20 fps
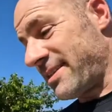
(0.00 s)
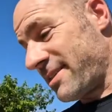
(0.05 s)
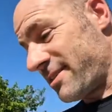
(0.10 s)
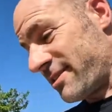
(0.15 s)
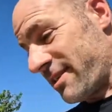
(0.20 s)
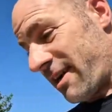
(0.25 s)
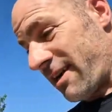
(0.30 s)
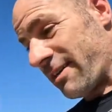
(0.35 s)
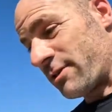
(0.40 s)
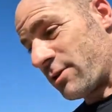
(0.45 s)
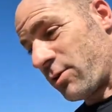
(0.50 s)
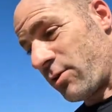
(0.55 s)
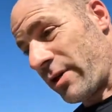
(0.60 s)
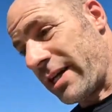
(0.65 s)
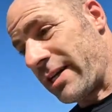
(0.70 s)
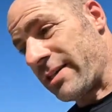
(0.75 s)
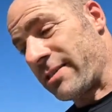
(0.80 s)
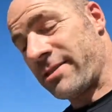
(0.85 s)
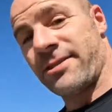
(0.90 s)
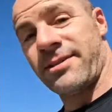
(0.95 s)
does not
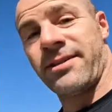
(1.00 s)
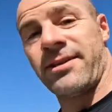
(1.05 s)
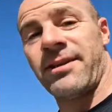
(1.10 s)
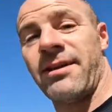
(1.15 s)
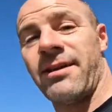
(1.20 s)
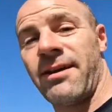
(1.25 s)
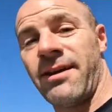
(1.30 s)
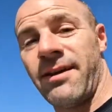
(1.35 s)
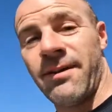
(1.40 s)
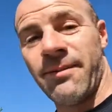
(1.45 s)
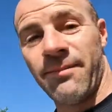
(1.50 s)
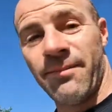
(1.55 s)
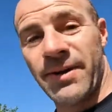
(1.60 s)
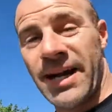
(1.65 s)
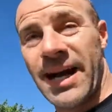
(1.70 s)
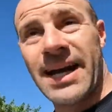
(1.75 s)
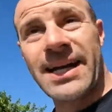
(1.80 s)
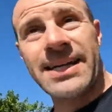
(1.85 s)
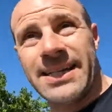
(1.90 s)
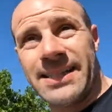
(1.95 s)
twist. But
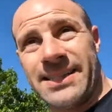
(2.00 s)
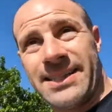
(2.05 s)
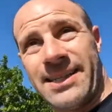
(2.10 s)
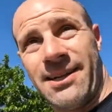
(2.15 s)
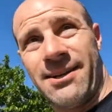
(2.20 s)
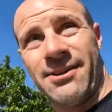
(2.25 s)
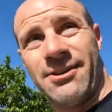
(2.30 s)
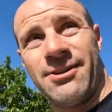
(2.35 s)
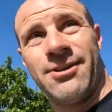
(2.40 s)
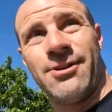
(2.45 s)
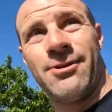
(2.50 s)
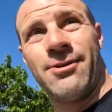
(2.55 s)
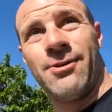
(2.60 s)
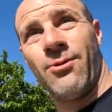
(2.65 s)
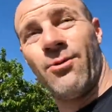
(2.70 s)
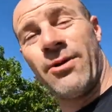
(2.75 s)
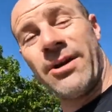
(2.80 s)
I can tell you,